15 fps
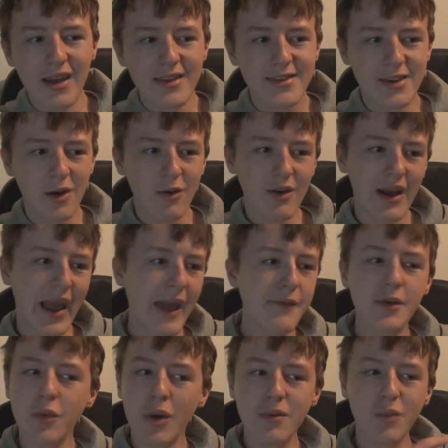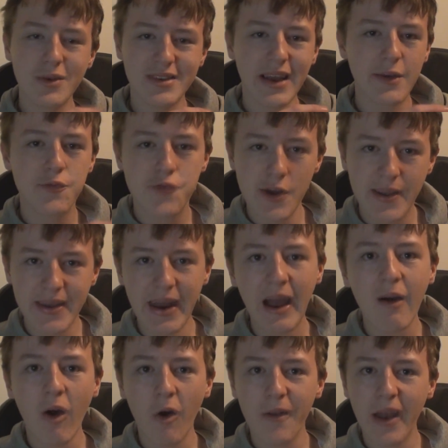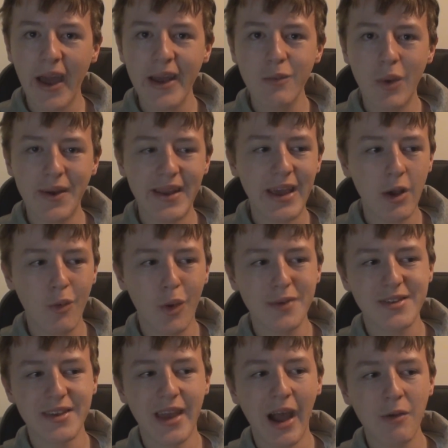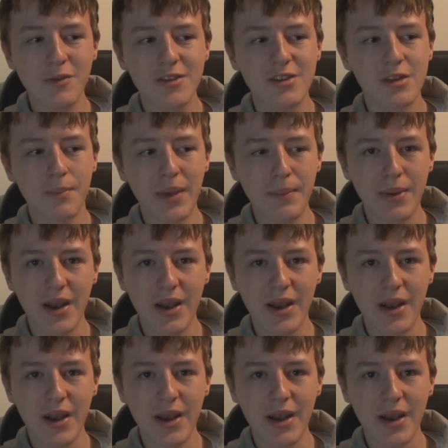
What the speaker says: So everyone was, like, freaking out online when he was announced to be